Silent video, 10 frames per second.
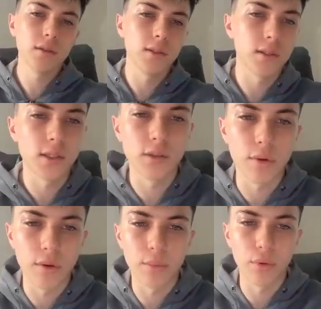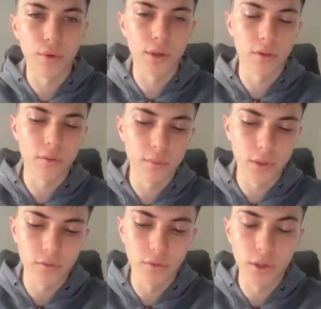This is very important,
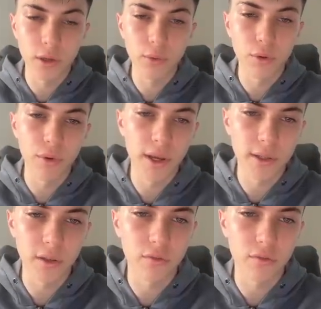but for now we are reacting